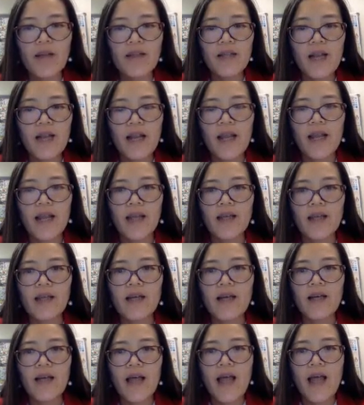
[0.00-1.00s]

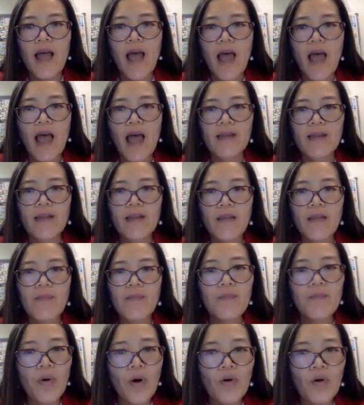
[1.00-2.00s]
link and
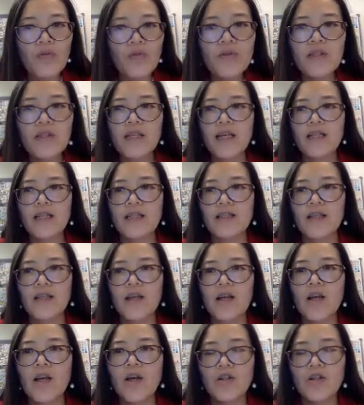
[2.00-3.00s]
then post it
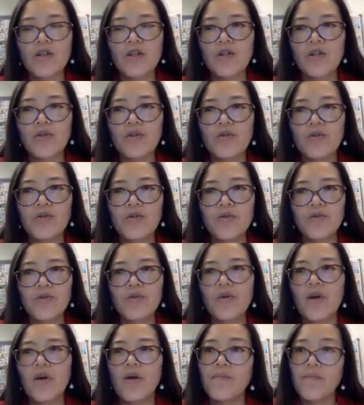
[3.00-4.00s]

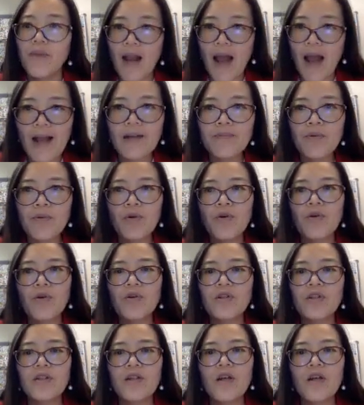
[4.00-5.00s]
to Blackboard,